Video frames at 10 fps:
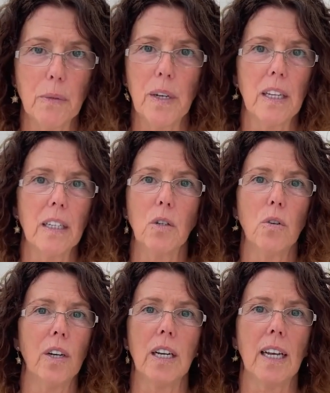when they're
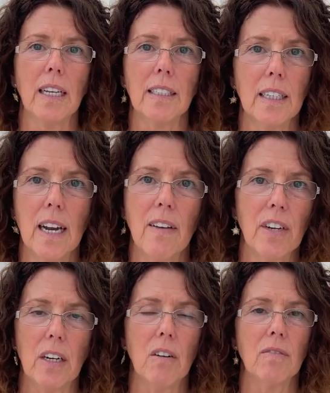talking to guests and having
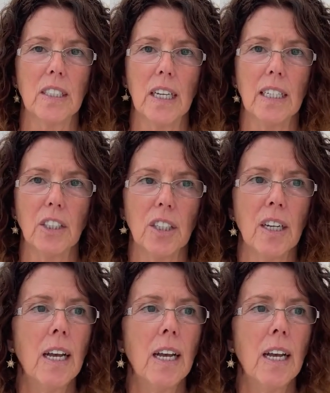a conversation.